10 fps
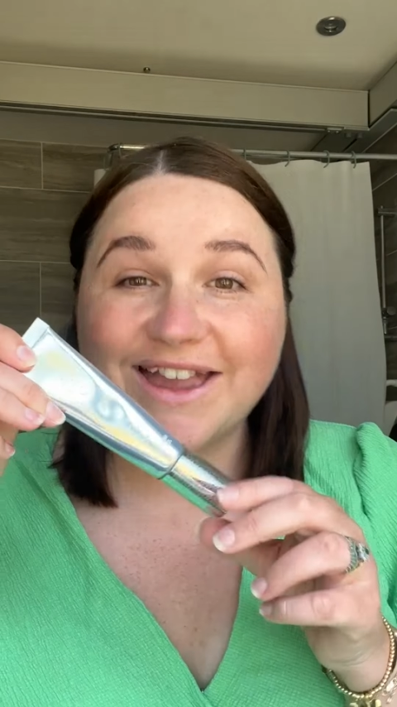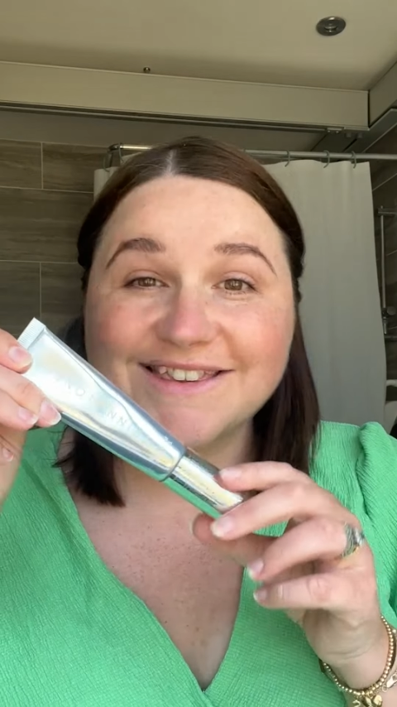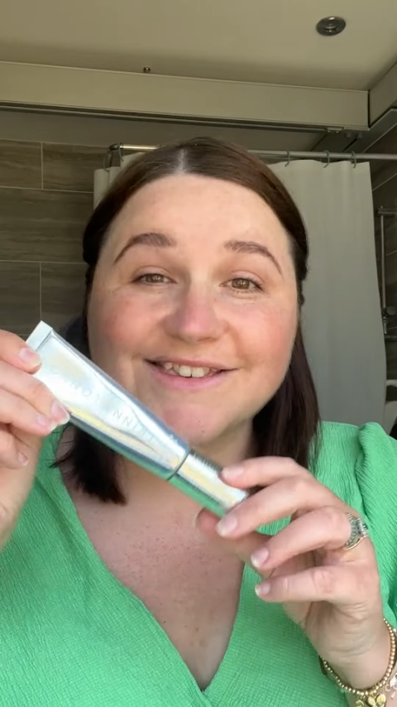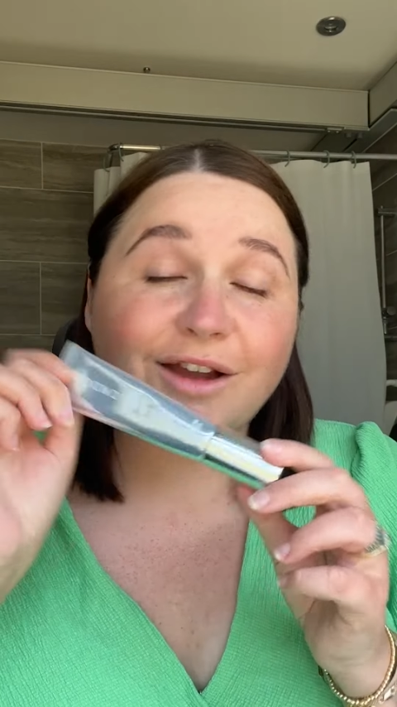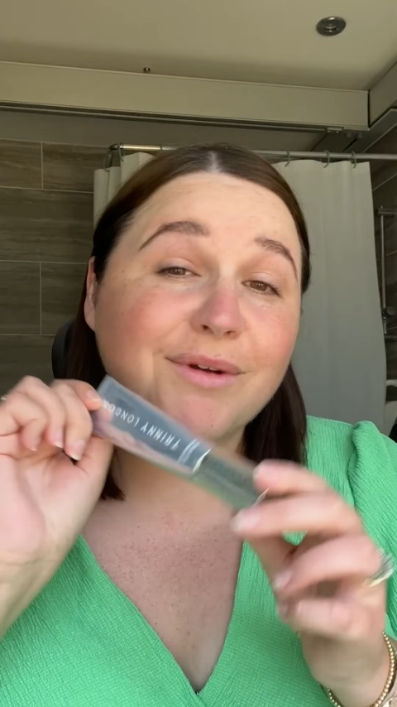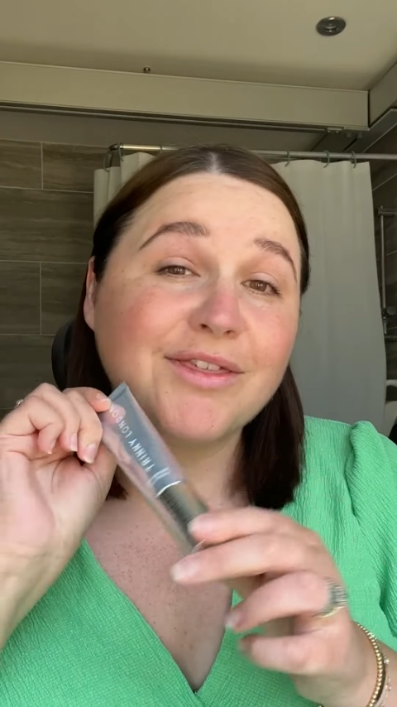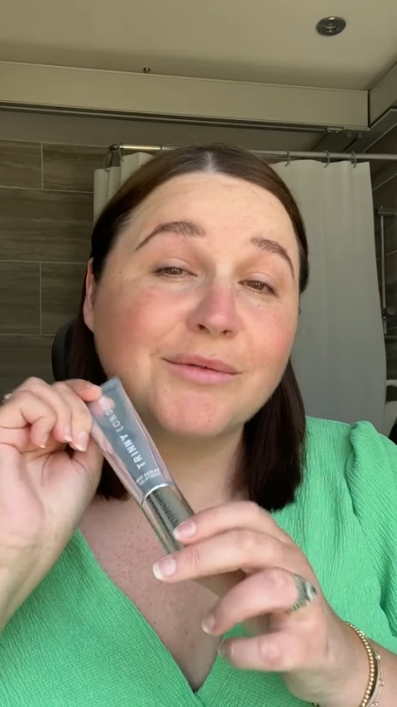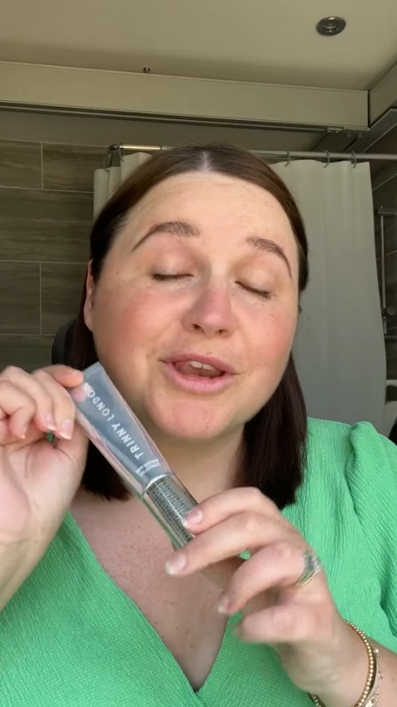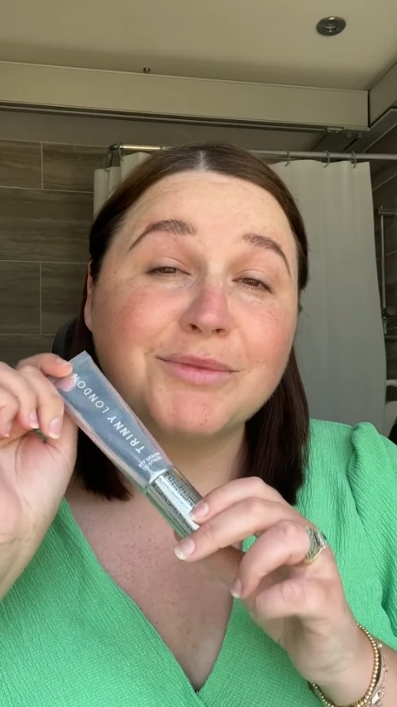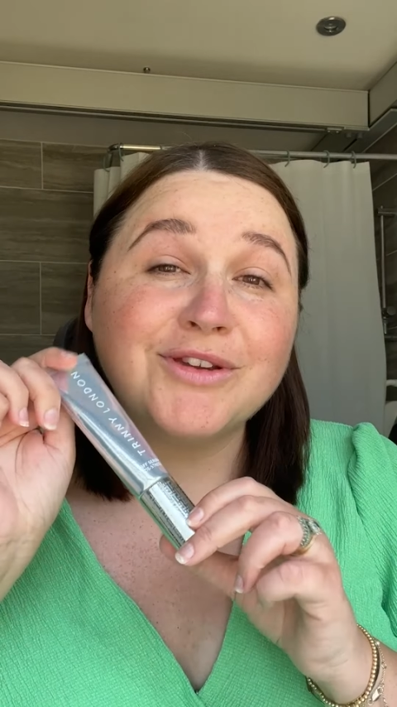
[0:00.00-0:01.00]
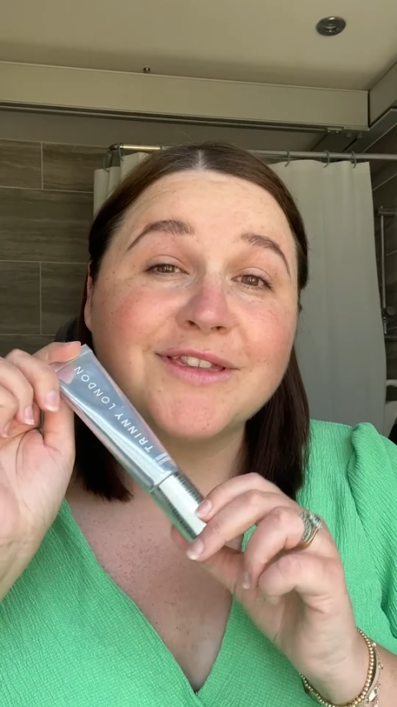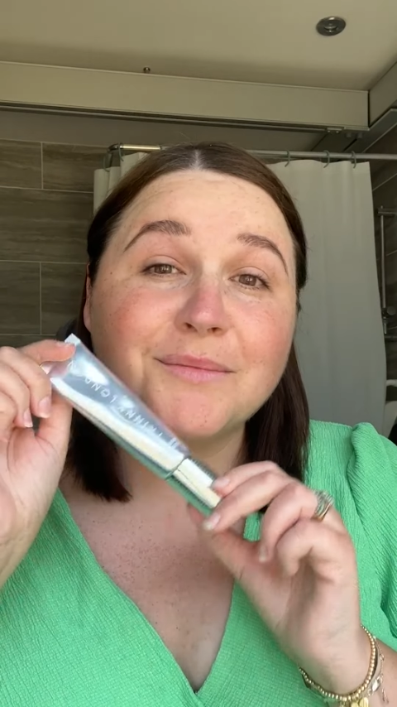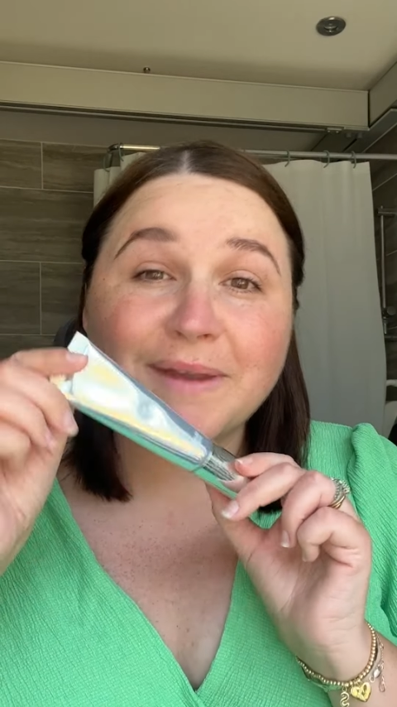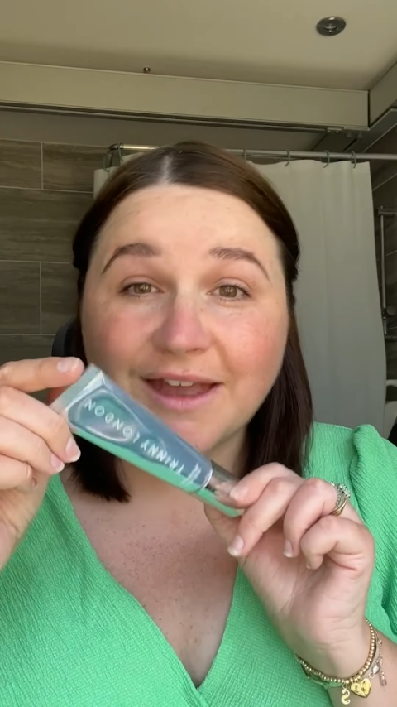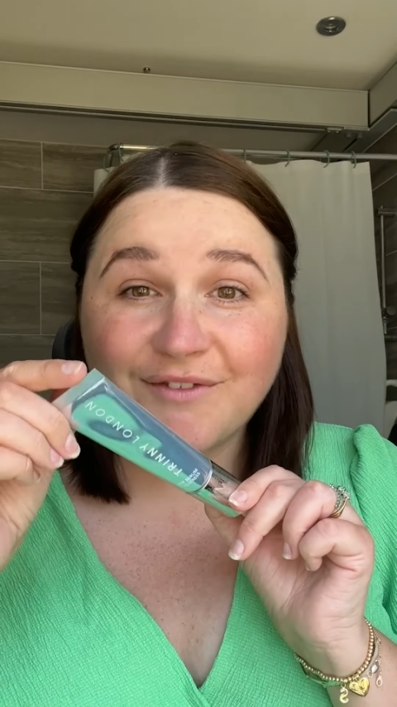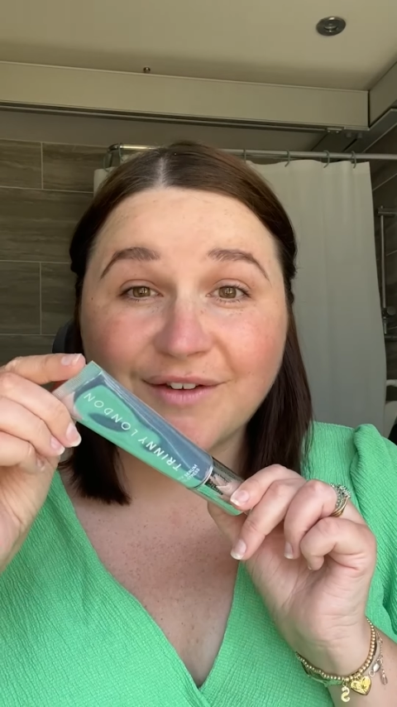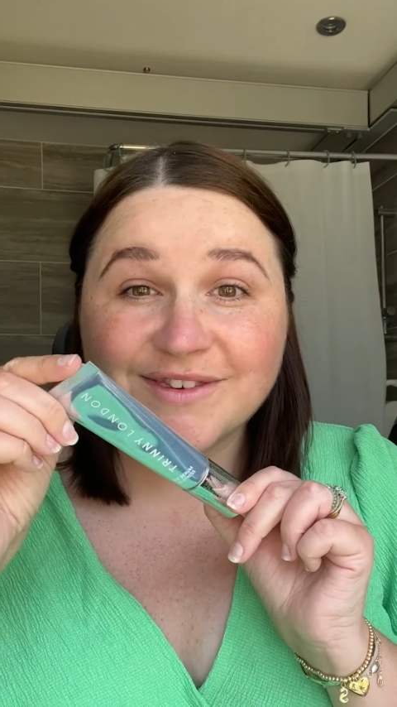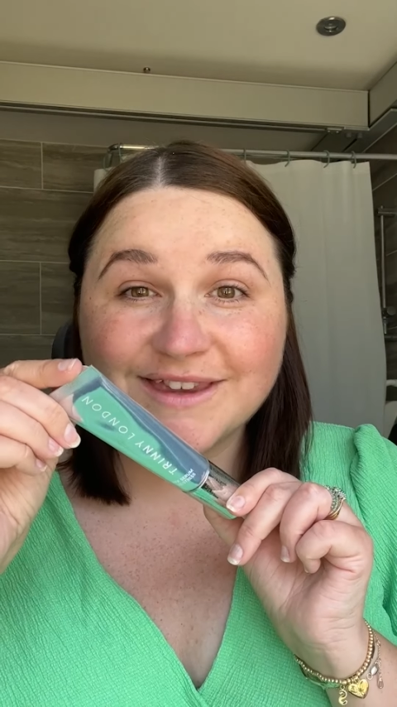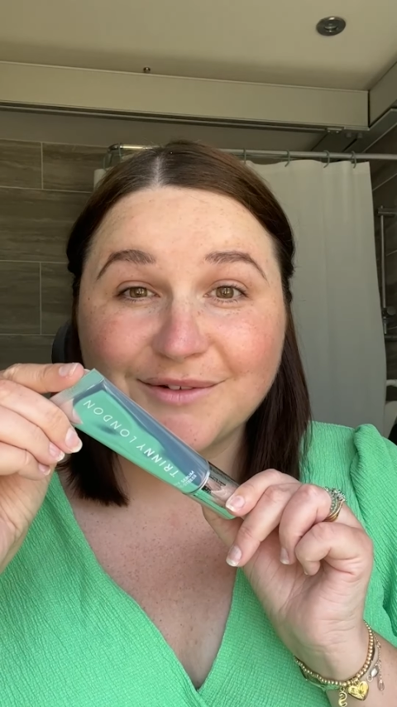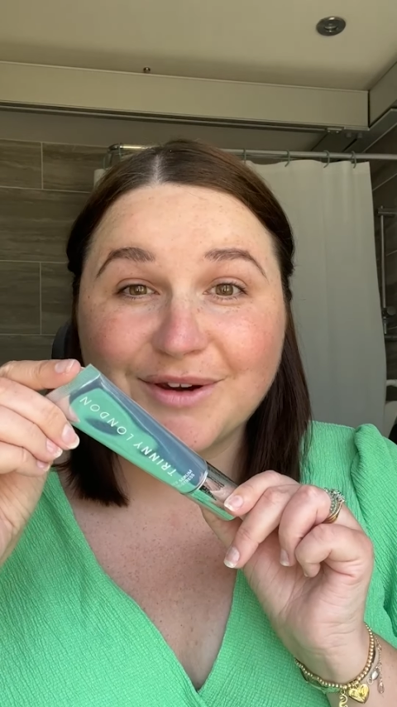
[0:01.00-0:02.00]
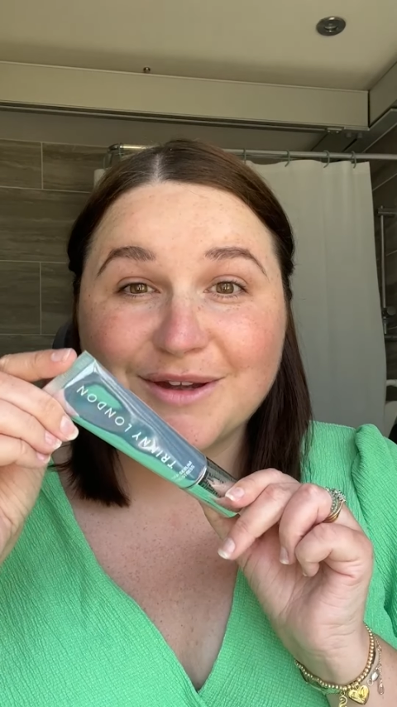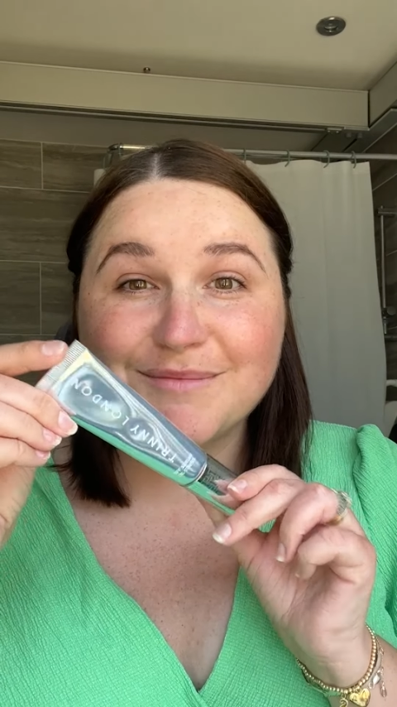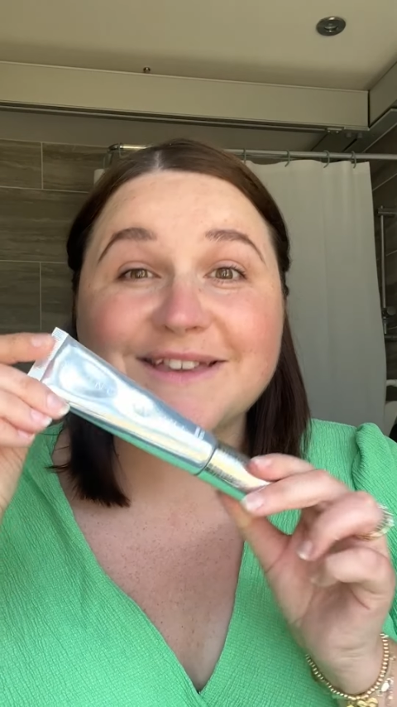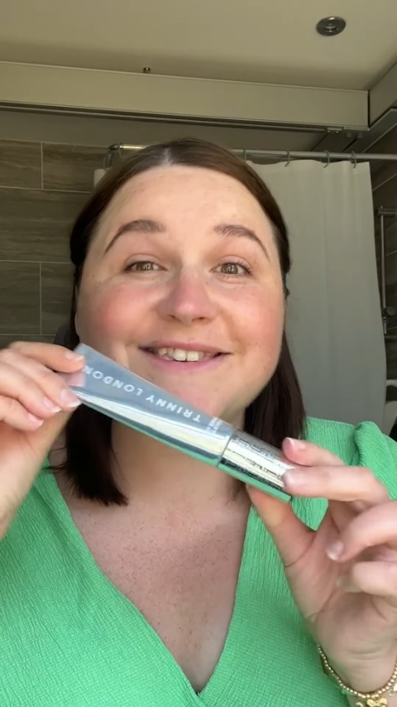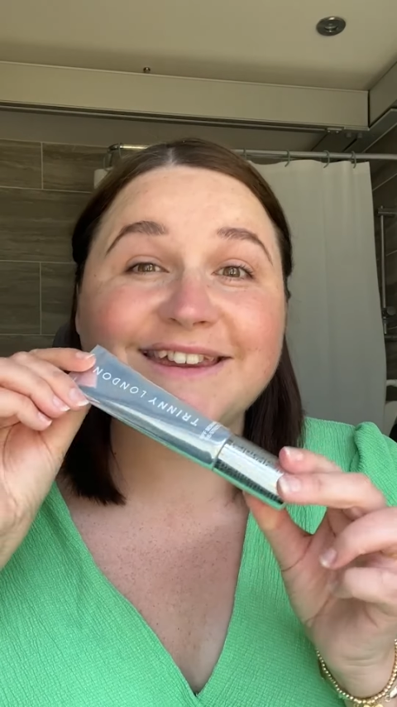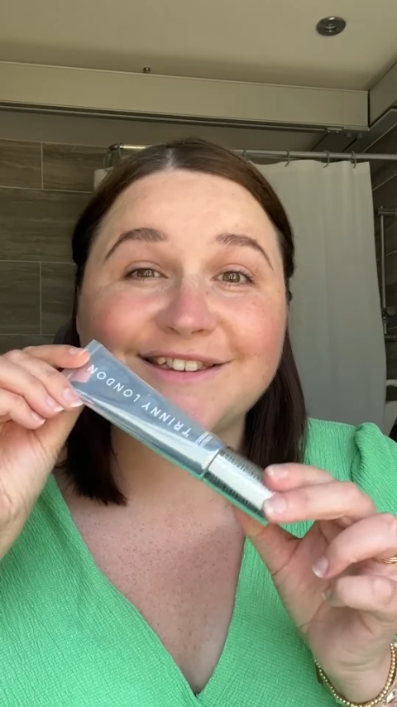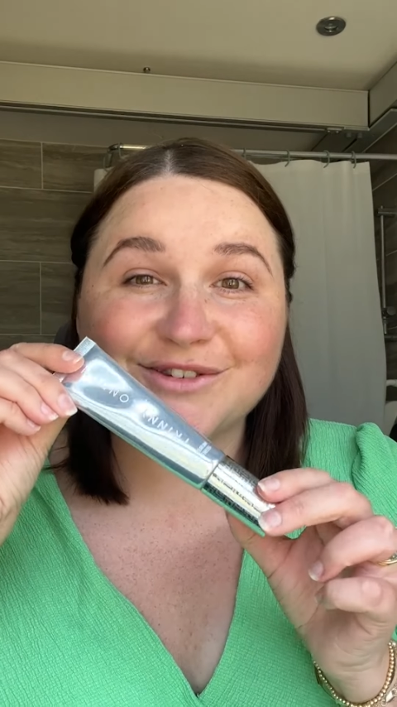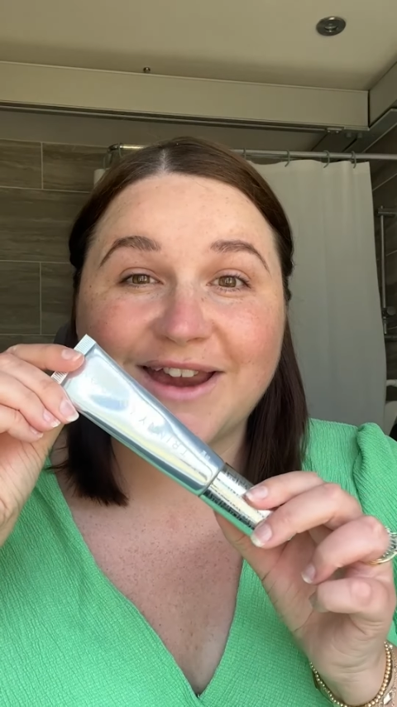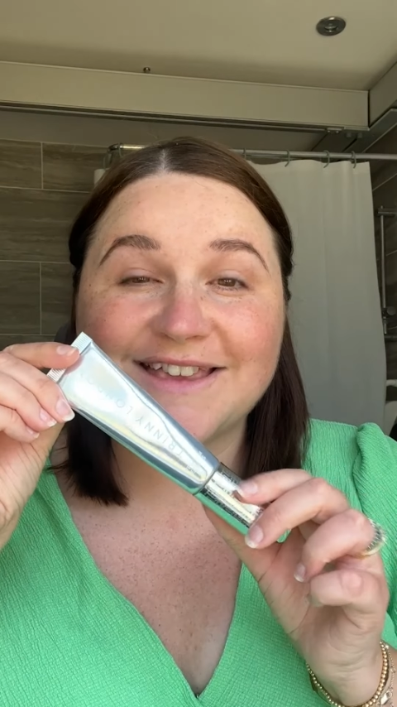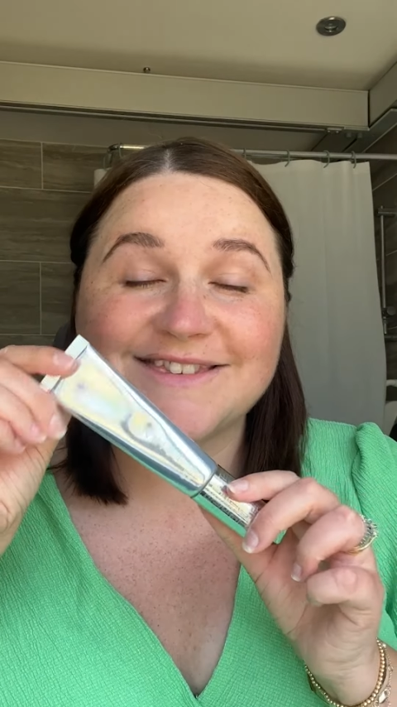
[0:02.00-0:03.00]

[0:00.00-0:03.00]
to start with, I'm going to be using the BFF Serum De-Stress